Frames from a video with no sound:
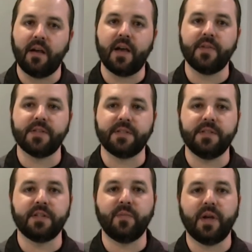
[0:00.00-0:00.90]
obviously
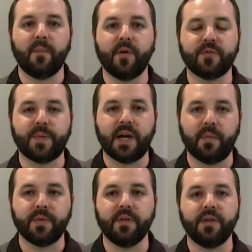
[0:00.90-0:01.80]
is going to be our most popular